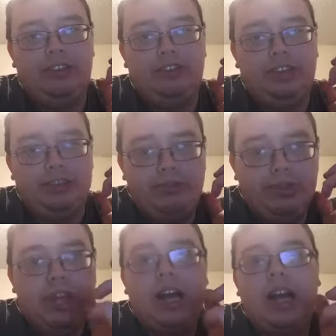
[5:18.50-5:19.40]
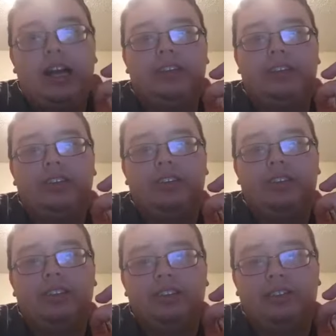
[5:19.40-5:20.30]
Do not
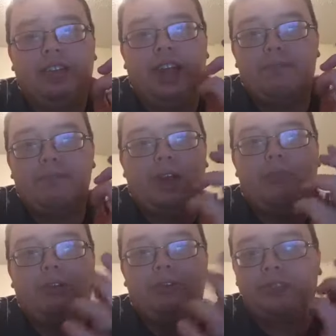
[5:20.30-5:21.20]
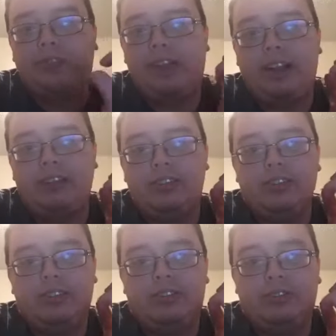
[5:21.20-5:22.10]
take my word for things.
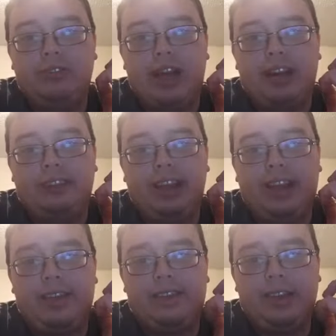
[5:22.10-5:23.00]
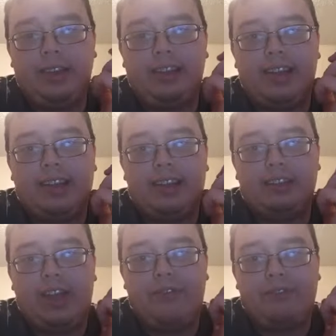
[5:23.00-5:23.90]
Do not take everything I
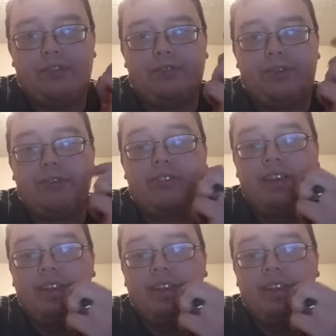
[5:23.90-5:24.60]
say for truth.